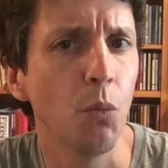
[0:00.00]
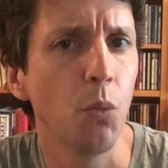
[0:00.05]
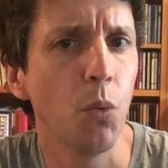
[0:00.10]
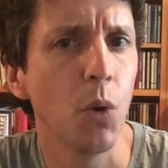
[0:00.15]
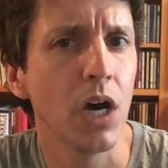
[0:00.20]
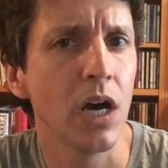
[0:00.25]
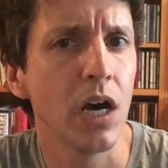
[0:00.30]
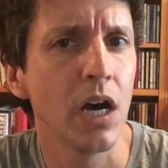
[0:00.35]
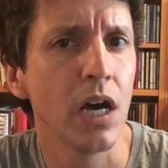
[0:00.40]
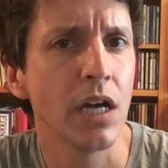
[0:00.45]

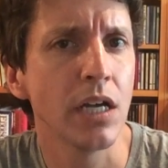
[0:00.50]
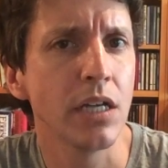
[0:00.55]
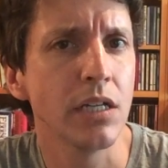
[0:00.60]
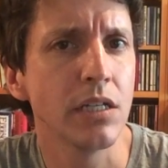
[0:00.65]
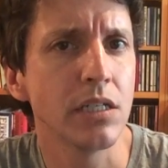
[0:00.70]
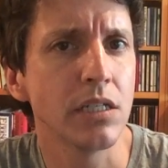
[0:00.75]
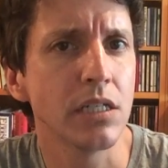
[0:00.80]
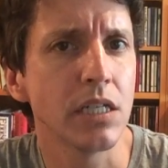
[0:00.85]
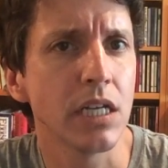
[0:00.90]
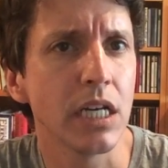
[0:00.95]

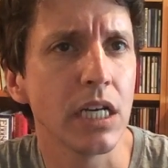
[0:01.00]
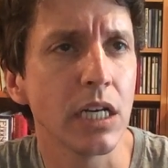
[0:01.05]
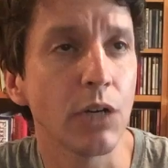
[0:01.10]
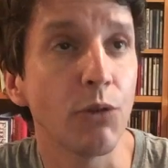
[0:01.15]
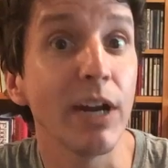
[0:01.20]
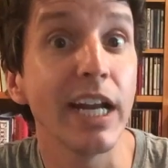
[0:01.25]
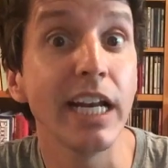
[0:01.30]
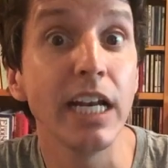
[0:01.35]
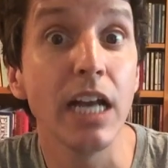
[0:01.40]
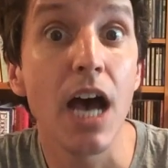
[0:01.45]
was
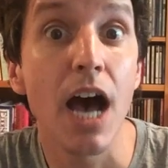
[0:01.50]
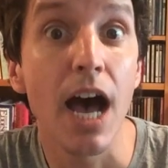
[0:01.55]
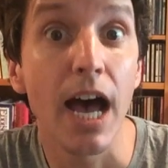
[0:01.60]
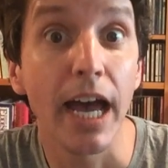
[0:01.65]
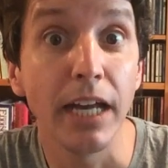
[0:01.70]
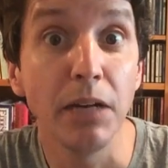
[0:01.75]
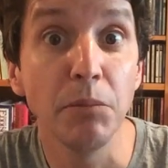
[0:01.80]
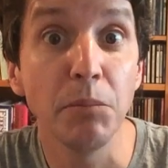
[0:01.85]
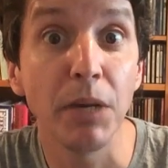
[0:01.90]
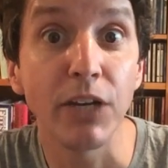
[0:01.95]
grade
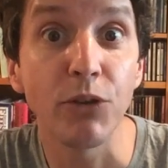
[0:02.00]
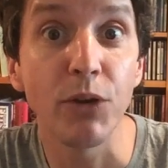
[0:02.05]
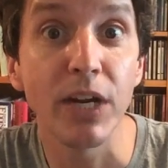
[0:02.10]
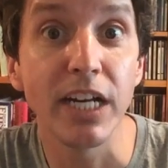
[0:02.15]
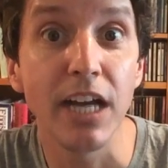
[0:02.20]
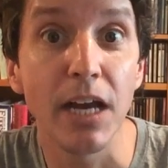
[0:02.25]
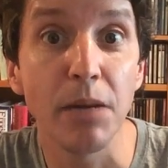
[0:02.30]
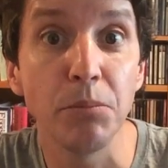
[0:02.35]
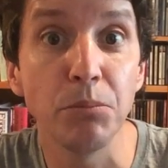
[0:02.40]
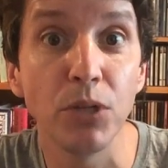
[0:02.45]
9. My
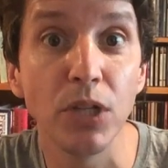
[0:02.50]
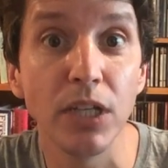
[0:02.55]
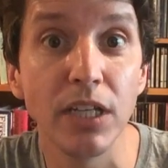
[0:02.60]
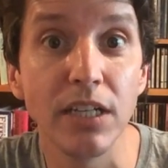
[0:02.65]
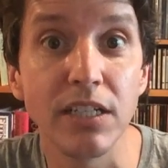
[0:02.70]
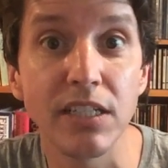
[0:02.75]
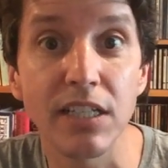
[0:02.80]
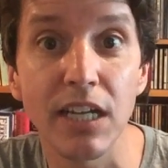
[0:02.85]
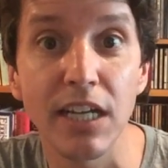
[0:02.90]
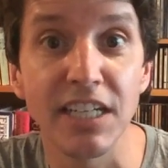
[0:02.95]
grade 9 bully
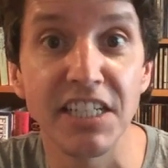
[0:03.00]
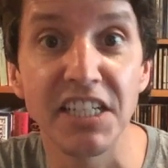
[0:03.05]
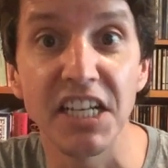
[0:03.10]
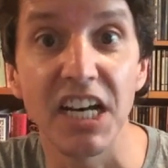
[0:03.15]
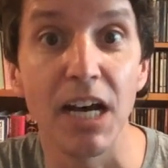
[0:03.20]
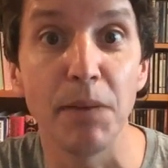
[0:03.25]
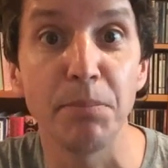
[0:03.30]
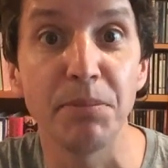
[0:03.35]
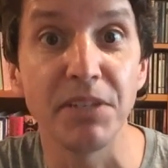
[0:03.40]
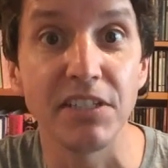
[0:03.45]
decided to
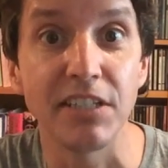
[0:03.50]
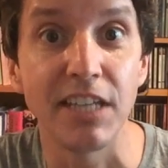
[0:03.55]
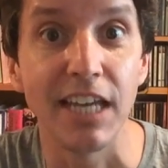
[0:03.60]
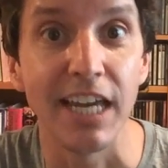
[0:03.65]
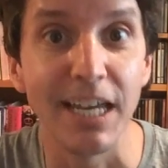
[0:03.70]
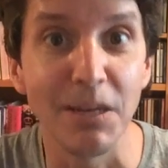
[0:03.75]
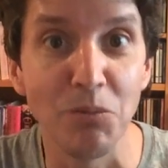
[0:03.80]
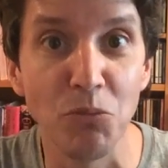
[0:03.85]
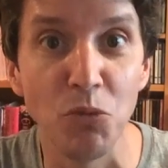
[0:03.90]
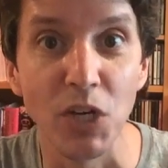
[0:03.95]
up his
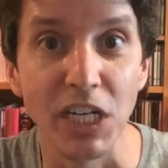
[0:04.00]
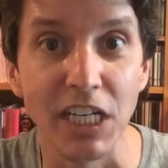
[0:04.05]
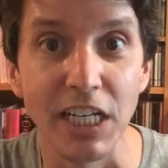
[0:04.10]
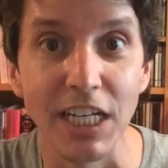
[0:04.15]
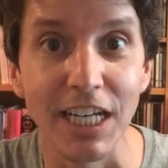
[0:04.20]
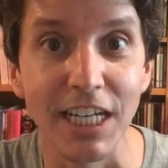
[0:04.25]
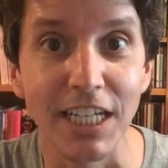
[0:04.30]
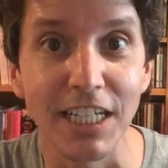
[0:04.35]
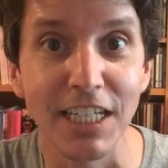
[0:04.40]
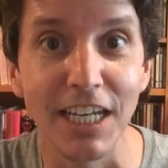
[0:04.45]
game one
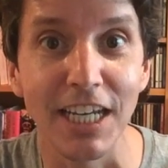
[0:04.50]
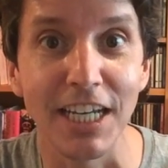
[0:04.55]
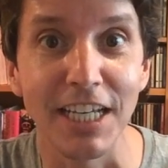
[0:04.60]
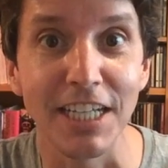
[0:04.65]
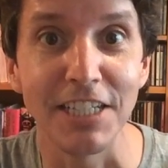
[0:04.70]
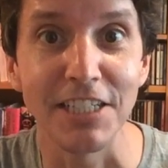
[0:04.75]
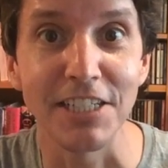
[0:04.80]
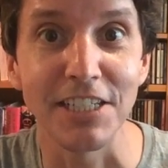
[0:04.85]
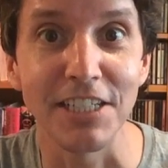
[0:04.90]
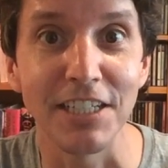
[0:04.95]
day
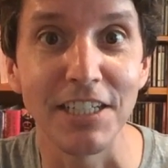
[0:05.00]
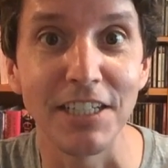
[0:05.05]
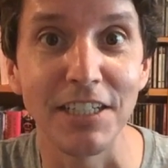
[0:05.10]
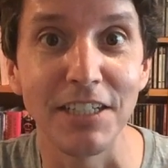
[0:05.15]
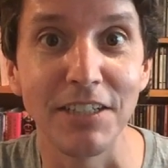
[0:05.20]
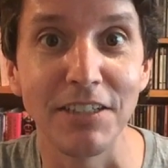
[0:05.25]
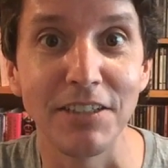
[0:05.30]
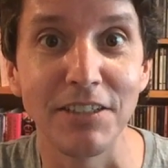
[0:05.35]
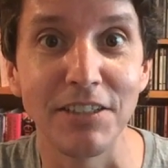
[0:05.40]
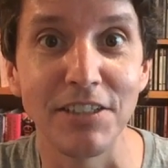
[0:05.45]
and
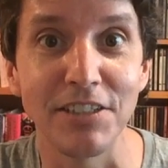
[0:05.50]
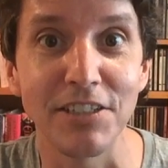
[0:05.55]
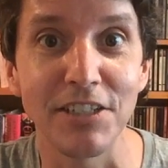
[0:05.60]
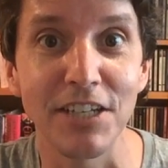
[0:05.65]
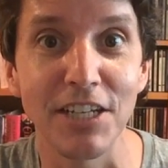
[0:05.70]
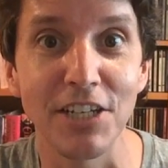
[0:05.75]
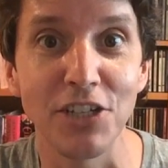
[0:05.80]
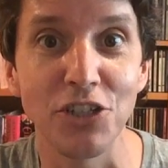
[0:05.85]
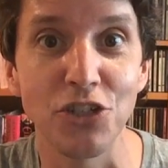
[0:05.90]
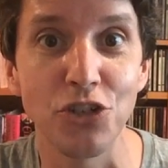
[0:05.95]

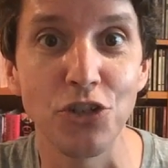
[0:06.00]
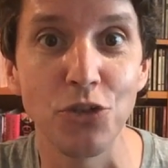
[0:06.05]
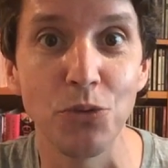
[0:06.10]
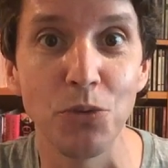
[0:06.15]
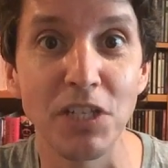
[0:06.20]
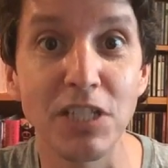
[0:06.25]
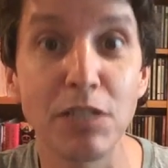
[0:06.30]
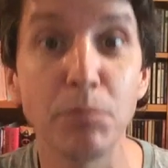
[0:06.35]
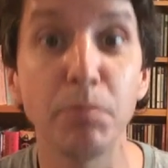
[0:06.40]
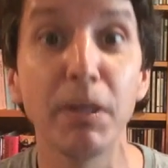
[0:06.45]
decided
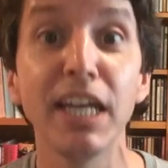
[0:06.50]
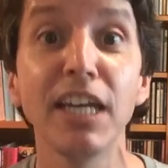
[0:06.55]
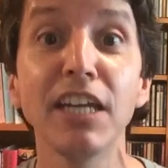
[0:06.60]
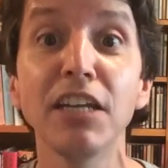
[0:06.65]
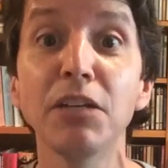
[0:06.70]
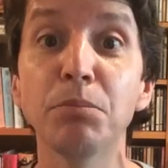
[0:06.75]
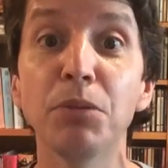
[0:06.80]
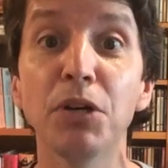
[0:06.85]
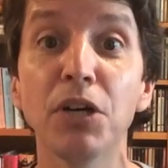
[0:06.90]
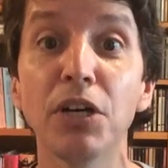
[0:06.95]
to
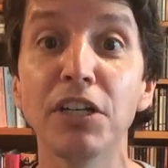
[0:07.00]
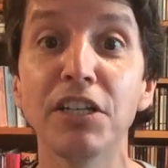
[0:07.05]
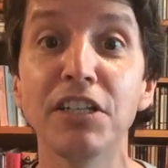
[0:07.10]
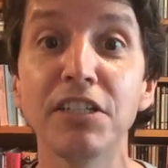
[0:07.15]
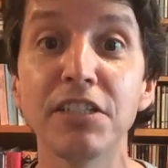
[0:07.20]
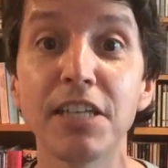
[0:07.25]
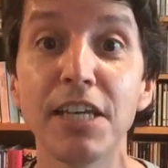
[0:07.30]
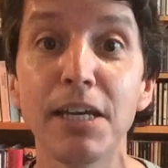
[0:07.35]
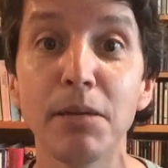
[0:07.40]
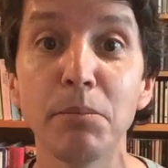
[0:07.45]
expand upon
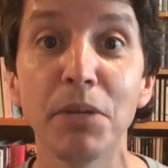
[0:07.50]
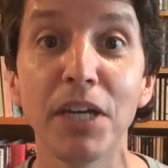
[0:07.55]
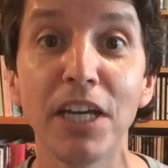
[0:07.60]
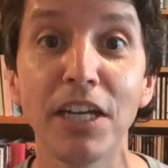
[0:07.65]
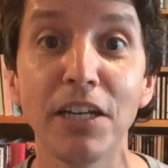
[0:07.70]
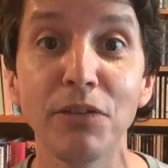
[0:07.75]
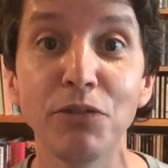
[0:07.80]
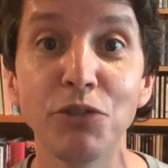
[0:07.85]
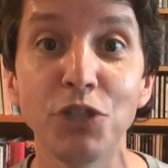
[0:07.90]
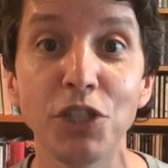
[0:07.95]
his
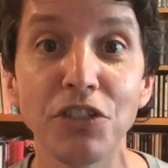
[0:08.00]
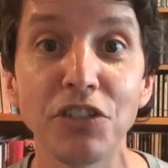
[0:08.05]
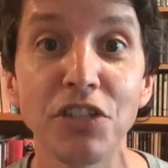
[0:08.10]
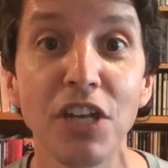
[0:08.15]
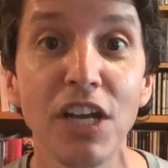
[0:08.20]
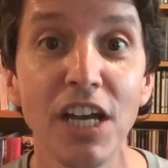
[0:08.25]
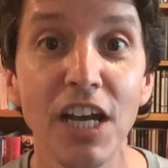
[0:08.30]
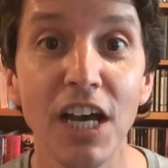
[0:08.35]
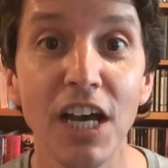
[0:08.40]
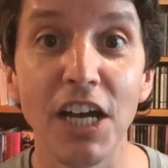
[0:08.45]
campaign of just
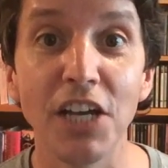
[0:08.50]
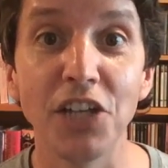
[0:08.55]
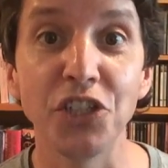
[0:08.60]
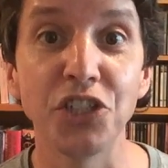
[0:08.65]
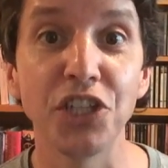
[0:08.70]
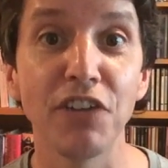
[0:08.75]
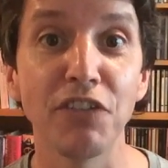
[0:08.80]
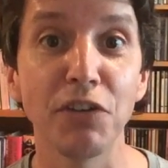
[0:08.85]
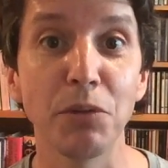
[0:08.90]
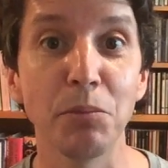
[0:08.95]

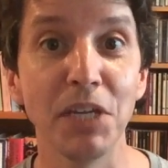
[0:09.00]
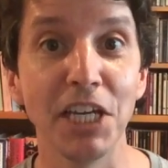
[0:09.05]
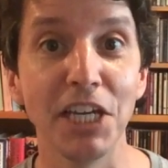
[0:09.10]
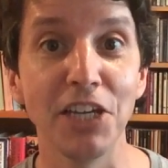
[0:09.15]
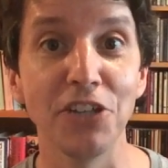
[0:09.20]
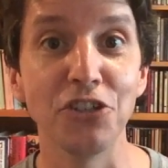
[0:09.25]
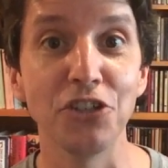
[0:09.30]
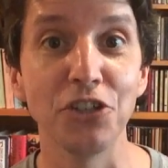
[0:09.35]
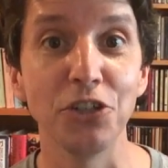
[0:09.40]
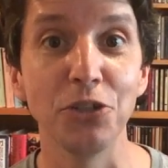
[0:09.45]
shoving me
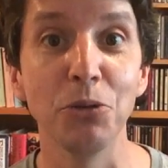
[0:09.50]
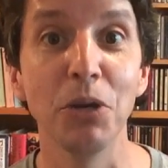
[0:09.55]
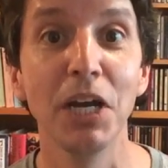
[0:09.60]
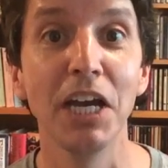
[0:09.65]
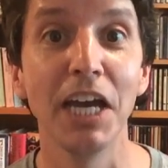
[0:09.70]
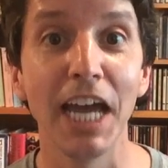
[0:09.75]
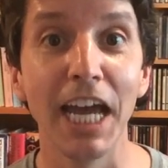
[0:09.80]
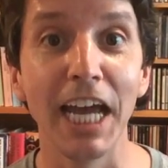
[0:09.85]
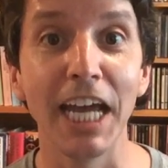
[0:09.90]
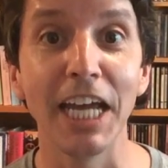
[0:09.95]
into
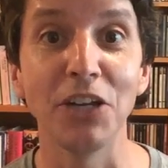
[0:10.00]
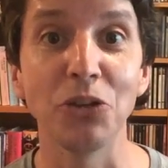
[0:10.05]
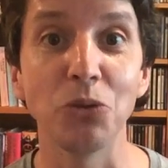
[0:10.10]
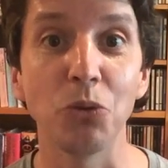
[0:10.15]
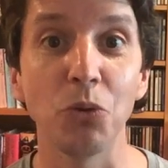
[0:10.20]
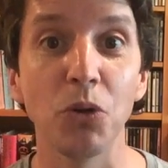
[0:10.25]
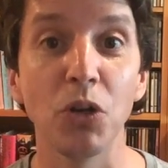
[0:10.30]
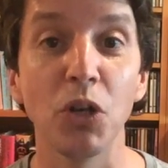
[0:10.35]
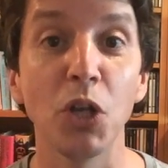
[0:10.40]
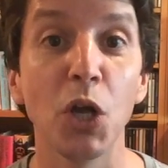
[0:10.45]
and
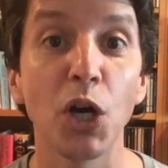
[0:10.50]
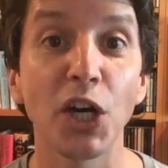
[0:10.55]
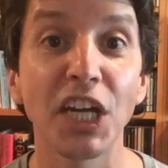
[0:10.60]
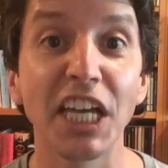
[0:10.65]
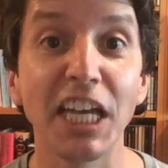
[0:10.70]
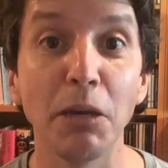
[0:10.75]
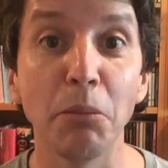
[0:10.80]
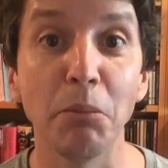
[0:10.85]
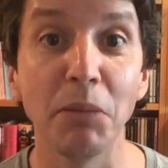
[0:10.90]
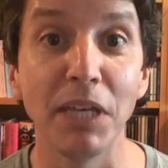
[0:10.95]
or
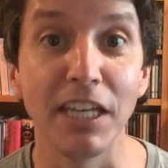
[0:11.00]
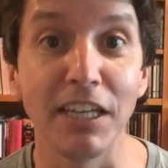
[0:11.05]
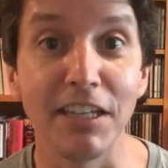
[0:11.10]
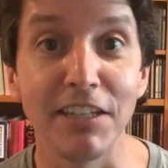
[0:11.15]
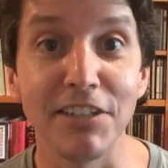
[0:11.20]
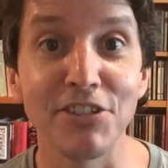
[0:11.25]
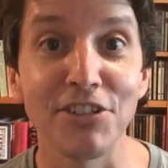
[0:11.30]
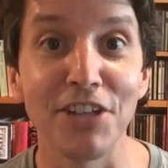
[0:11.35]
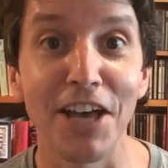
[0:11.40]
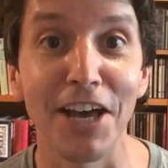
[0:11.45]
locking me
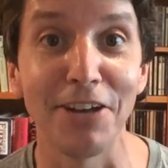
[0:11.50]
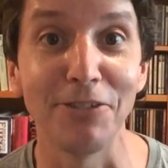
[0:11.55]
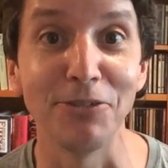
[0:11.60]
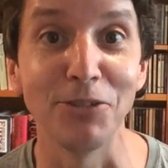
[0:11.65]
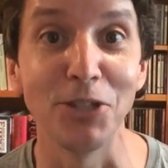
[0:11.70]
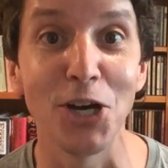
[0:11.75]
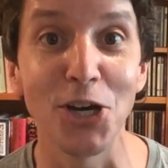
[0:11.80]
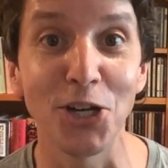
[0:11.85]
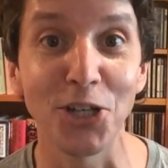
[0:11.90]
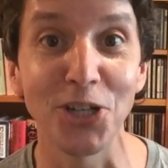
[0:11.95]
inside of
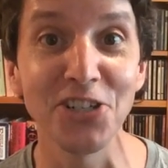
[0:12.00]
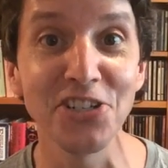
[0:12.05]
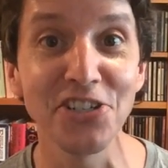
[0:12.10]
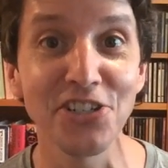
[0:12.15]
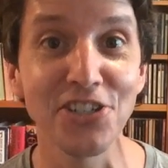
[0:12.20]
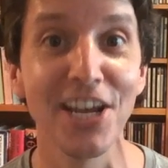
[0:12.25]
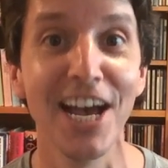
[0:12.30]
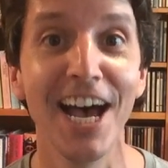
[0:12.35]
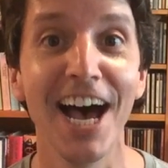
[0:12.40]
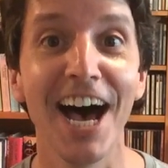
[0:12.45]

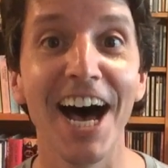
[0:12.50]
lockers.